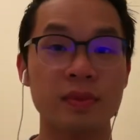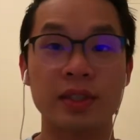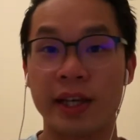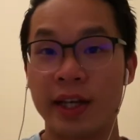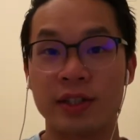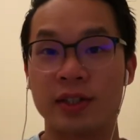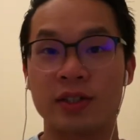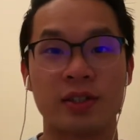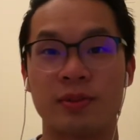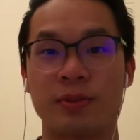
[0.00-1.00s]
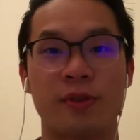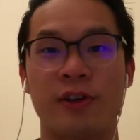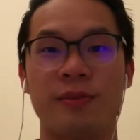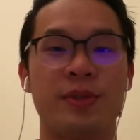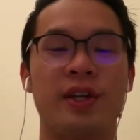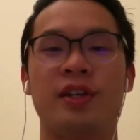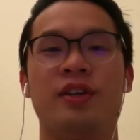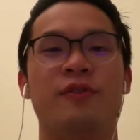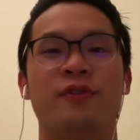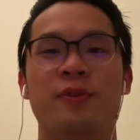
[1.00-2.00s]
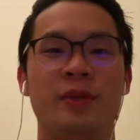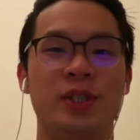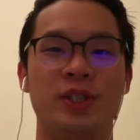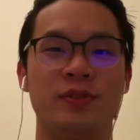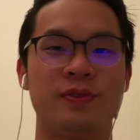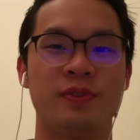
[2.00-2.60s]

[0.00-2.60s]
they are not gonna provide me any information.